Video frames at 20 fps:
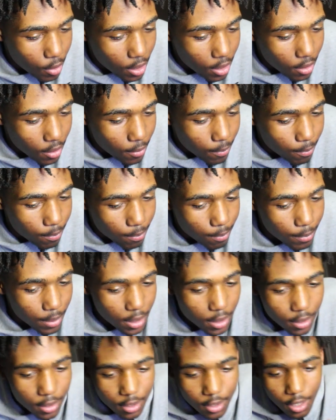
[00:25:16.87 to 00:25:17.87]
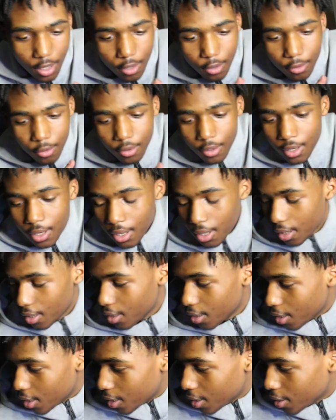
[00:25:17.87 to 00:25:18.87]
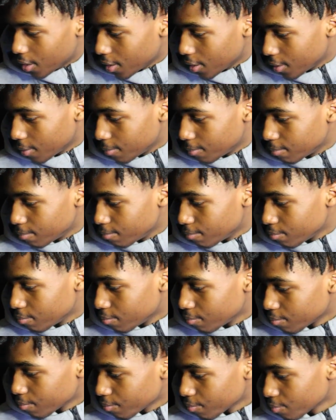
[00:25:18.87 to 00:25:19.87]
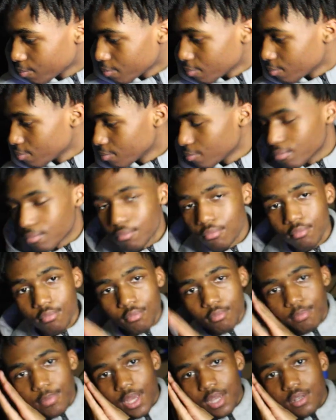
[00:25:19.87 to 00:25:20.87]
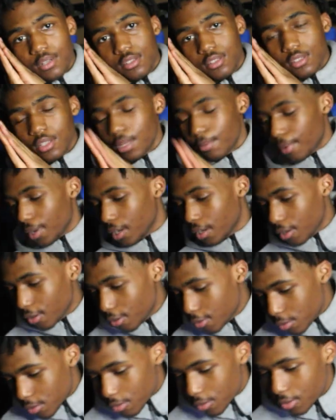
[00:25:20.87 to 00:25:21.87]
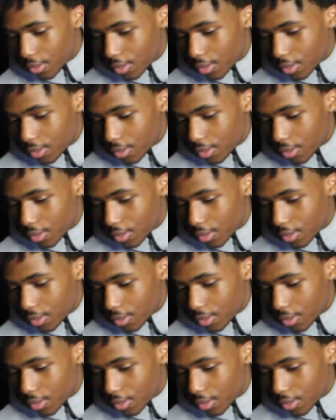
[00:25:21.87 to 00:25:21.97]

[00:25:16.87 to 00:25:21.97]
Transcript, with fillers: um, peace out. Um, back to sleep I go.